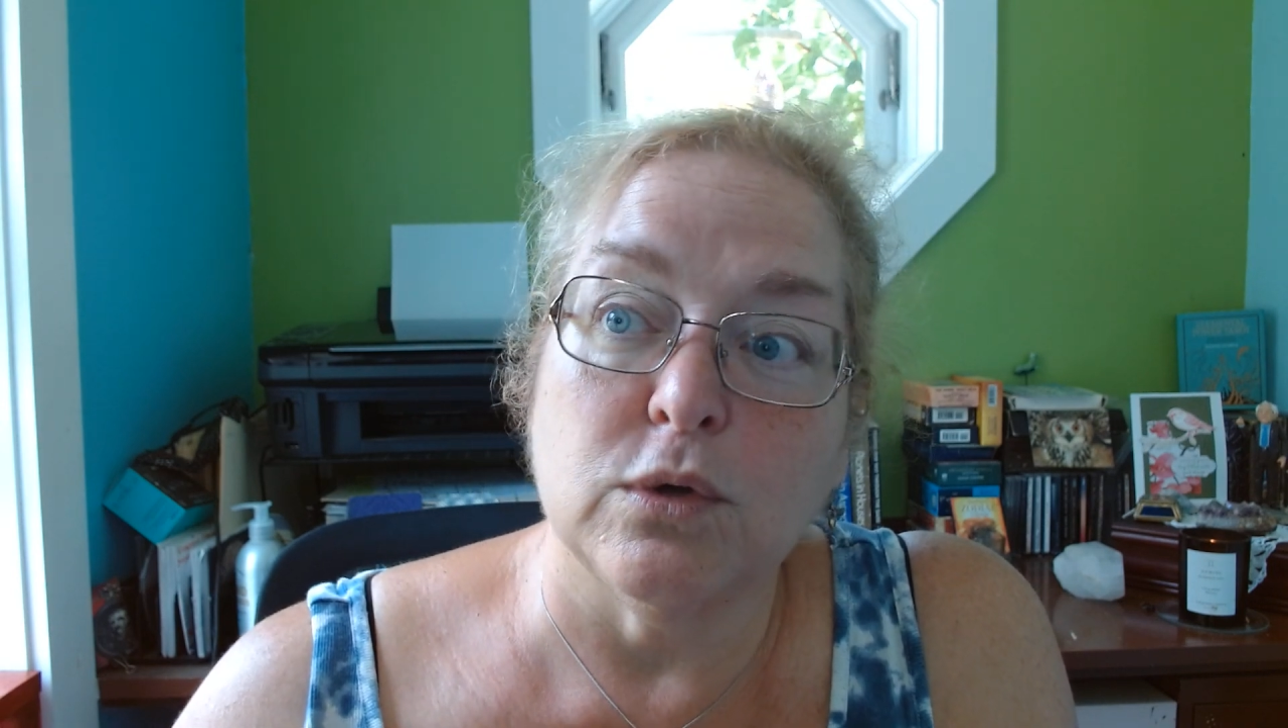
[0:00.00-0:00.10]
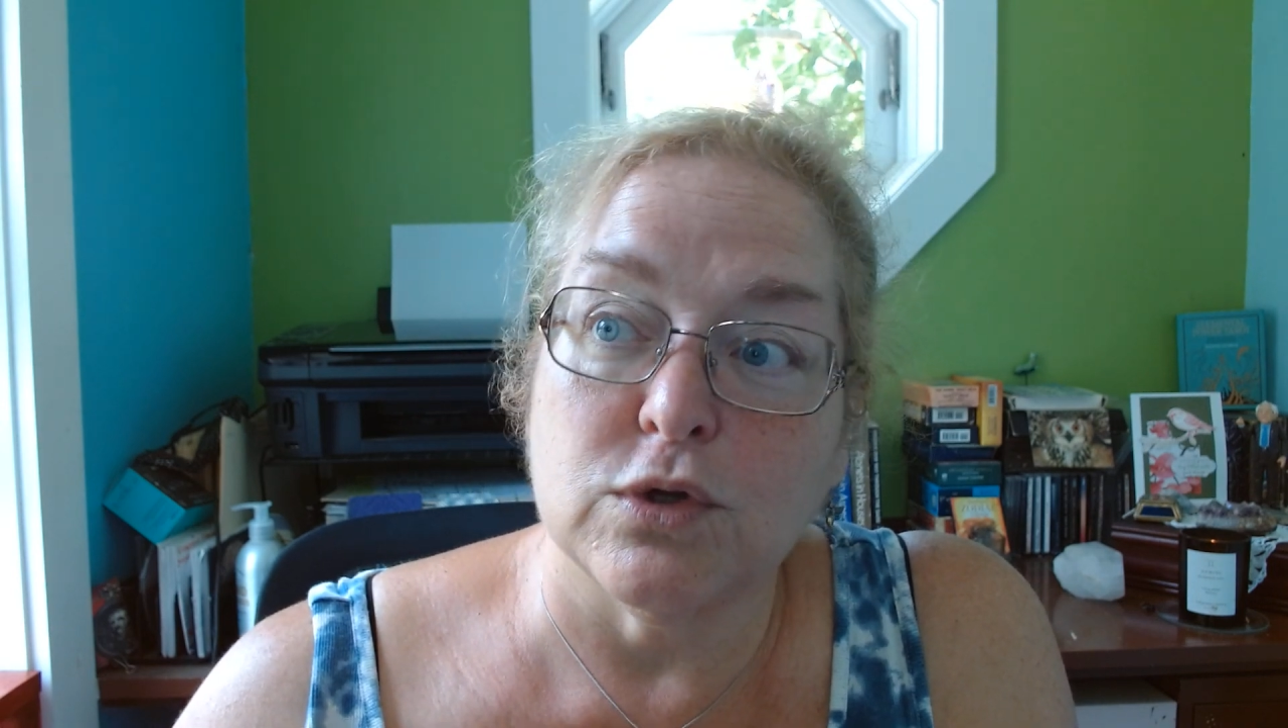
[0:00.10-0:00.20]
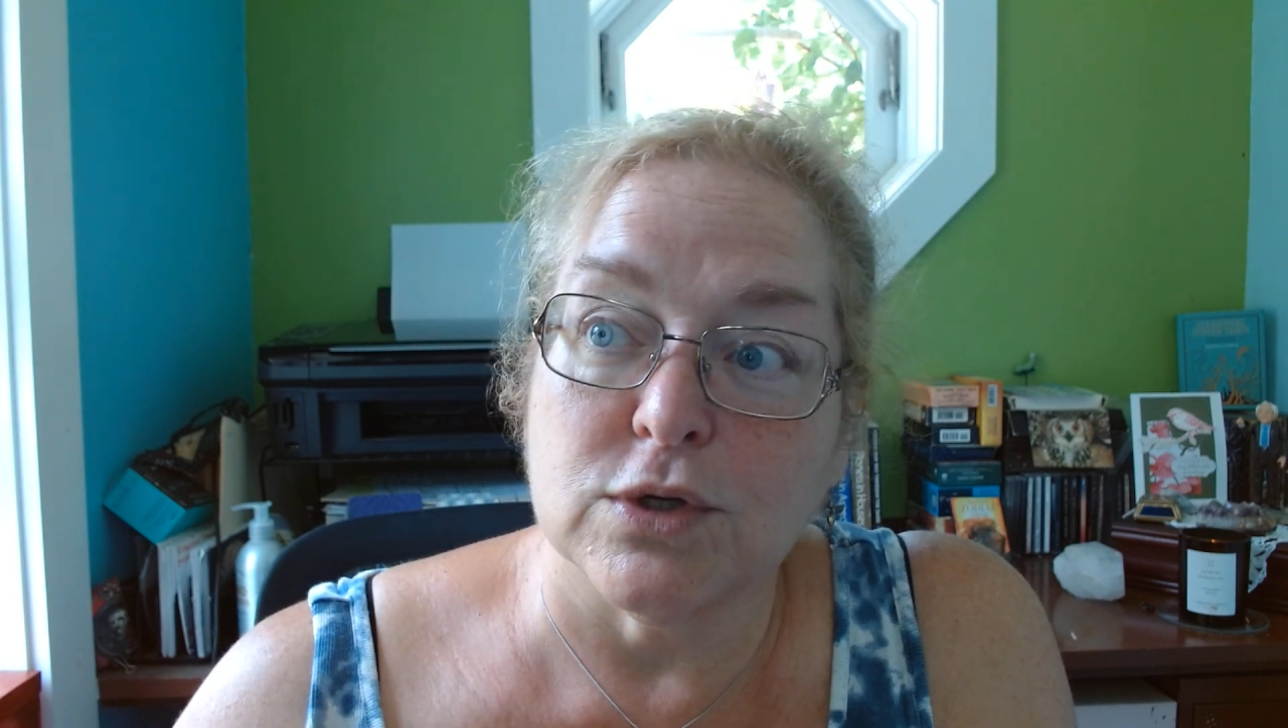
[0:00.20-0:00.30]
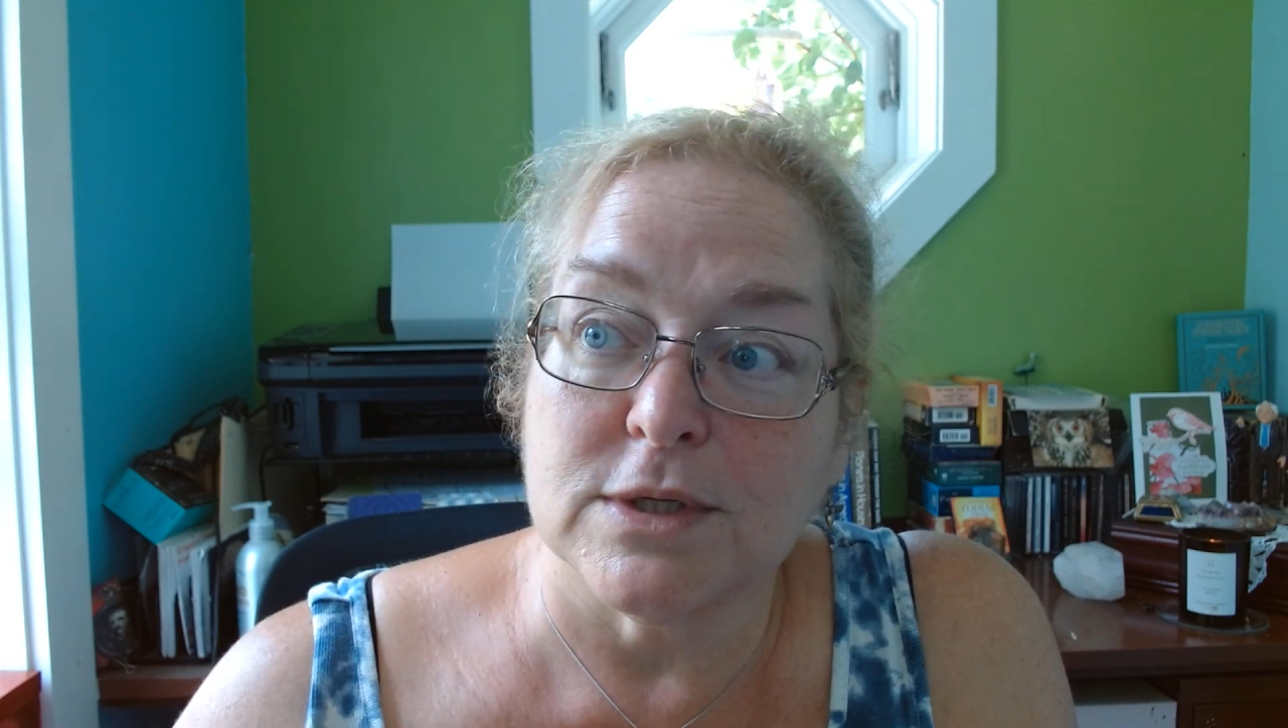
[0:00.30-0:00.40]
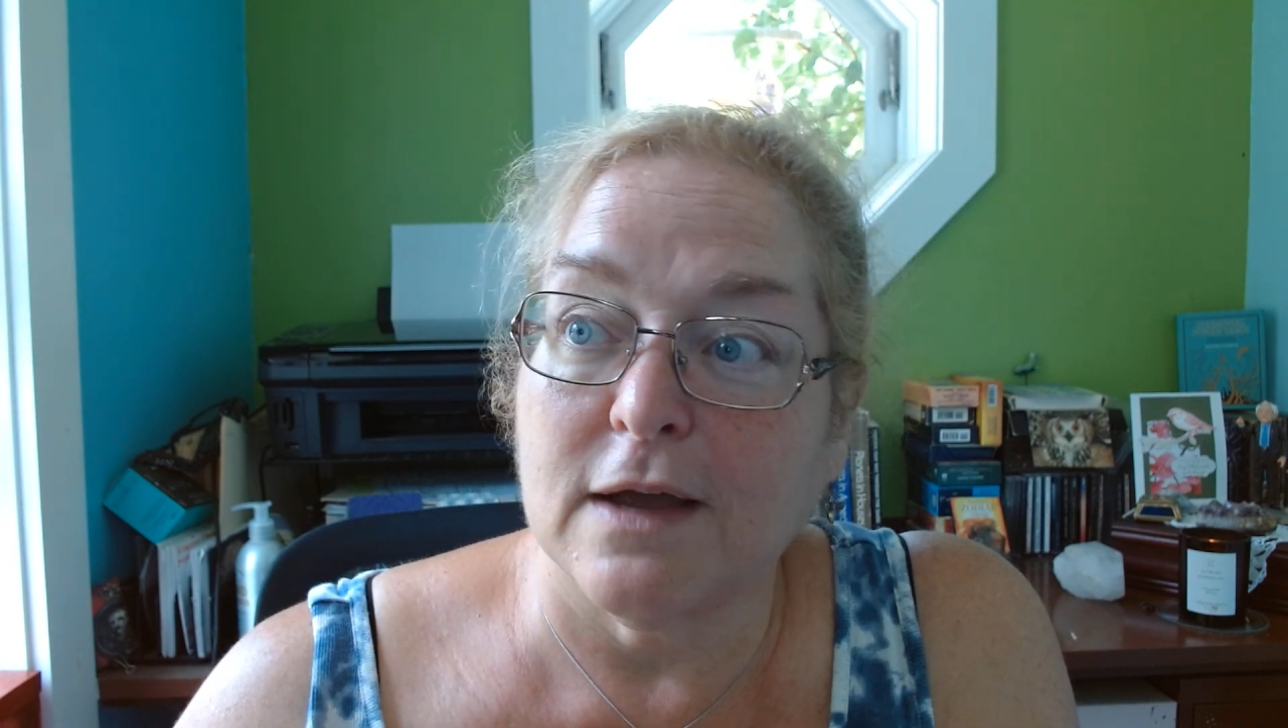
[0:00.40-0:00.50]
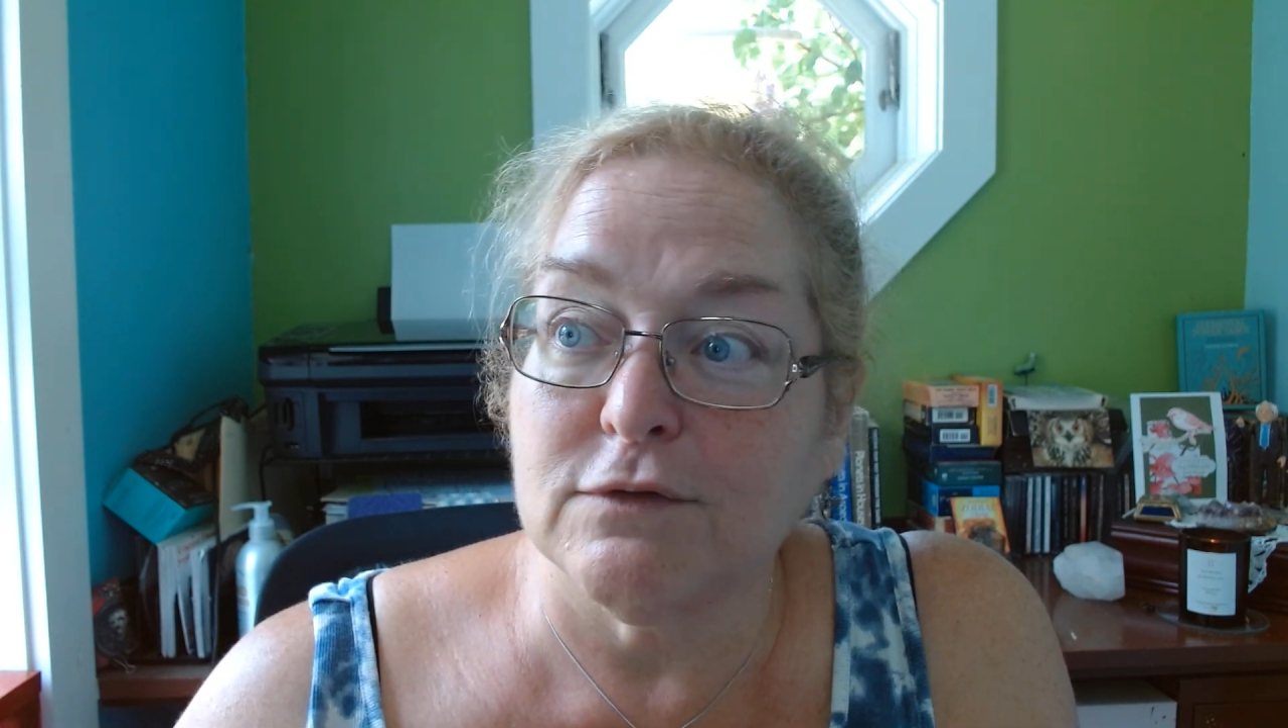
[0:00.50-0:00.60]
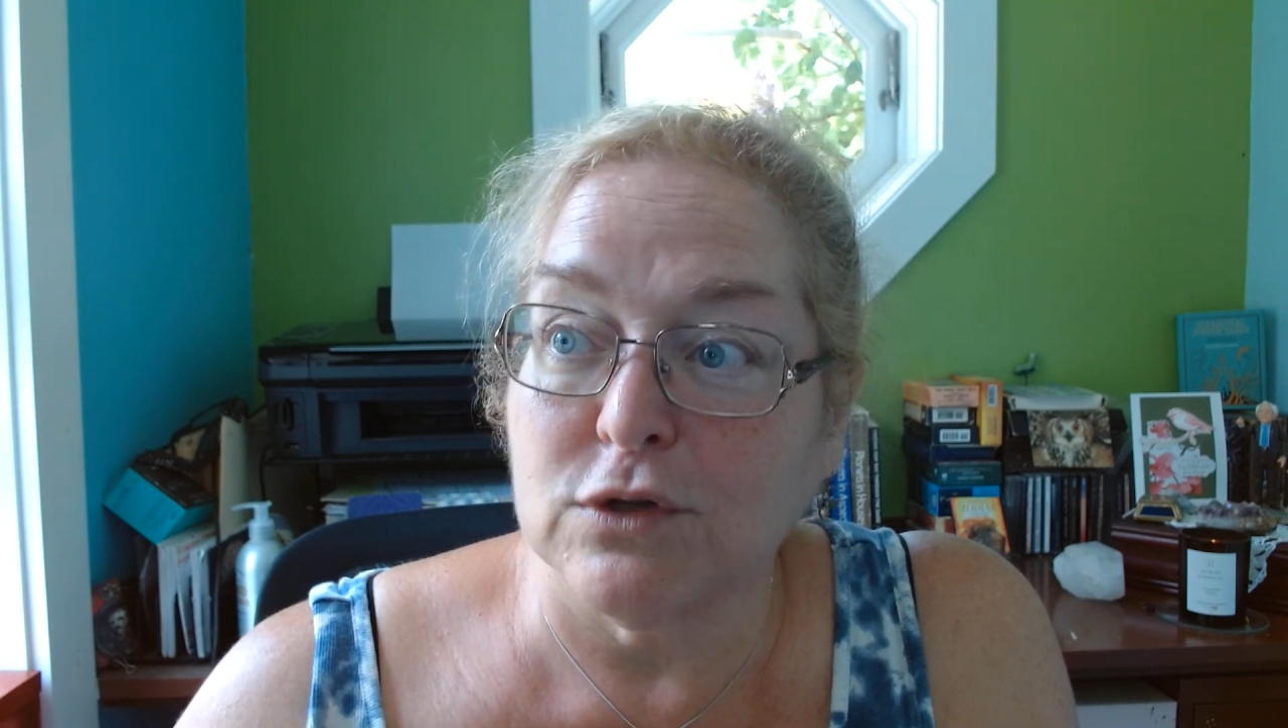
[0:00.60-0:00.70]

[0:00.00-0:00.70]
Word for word: You just have